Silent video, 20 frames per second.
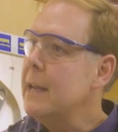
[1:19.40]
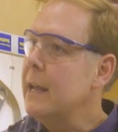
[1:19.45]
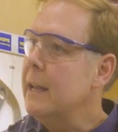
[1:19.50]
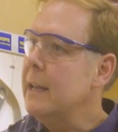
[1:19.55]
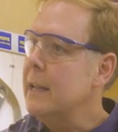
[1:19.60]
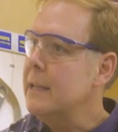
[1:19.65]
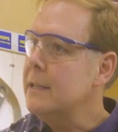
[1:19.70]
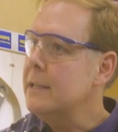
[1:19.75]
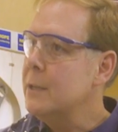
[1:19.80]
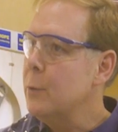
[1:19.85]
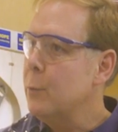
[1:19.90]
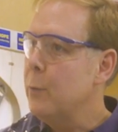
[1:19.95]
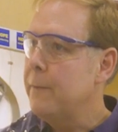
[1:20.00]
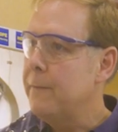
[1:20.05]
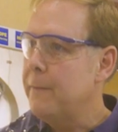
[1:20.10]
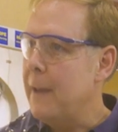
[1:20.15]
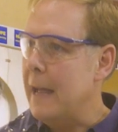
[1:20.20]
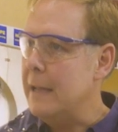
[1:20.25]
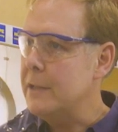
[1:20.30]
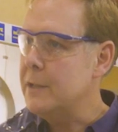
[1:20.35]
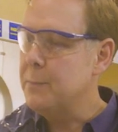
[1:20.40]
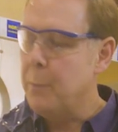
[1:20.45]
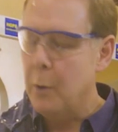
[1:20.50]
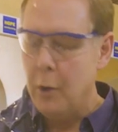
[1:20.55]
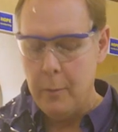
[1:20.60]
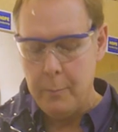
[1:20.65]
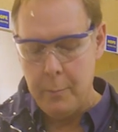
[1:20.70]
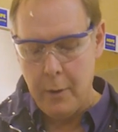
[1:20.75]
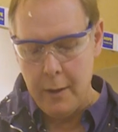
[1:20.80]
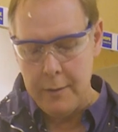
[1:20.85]
then there's still a flat
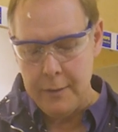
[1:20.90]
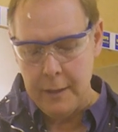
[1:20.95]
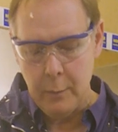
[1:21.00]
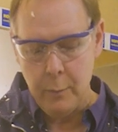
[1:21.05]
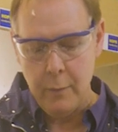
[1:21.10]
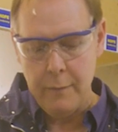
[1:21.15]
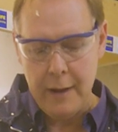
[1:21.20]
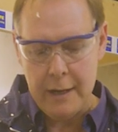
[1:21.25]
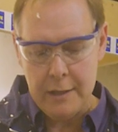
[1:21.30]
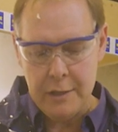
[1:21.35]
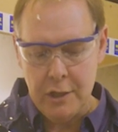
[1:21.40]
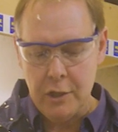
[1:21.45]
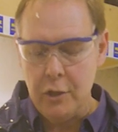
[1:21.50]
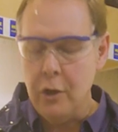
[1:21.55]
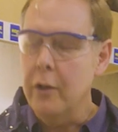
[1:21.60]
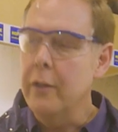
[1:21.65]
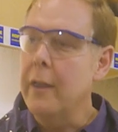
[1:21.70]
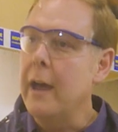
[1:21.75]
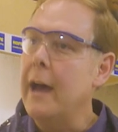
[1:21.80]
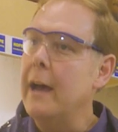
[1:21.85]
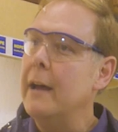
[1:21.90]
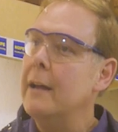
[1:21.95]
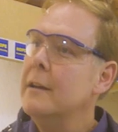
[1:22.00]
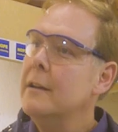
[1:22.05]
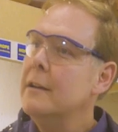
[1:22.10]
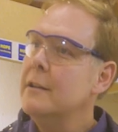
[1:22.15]
spot, but I think we've actually got that